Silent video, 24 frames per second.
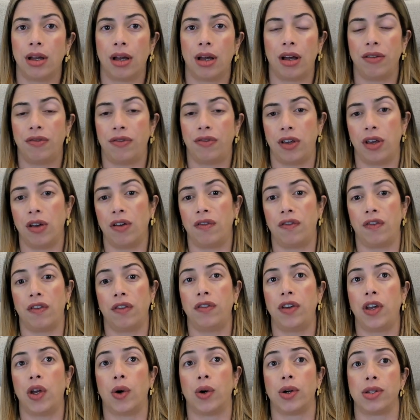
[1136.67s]
of
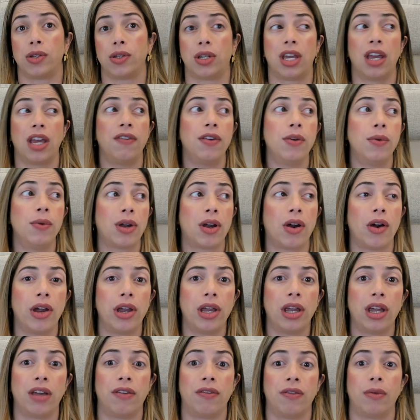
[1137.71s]
yours, give you
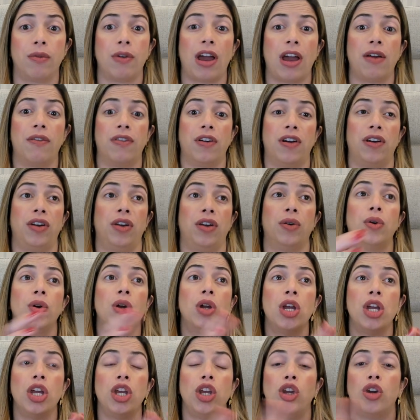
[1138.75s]
recurring revenue.
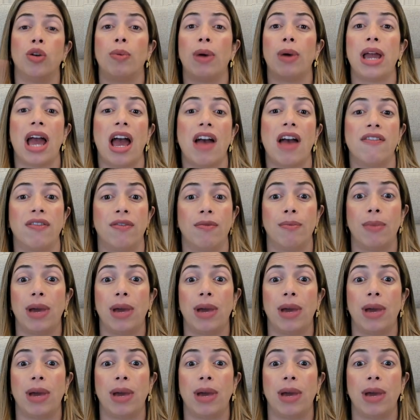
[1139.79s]
You might have